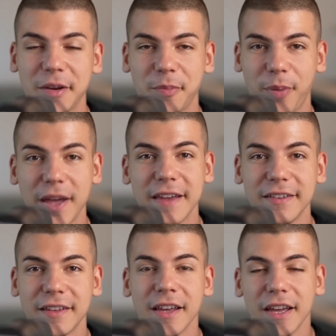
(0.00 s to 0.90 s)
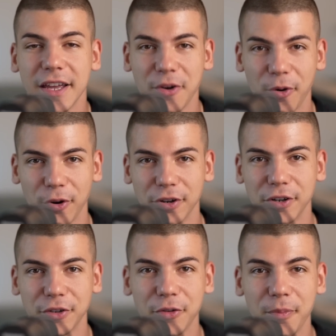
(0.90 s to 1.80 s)
and paste in
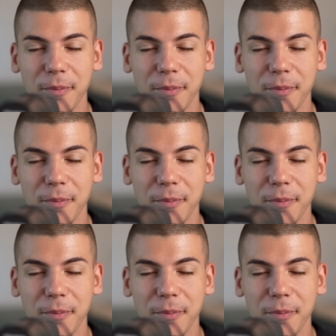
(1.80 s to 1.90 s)
order to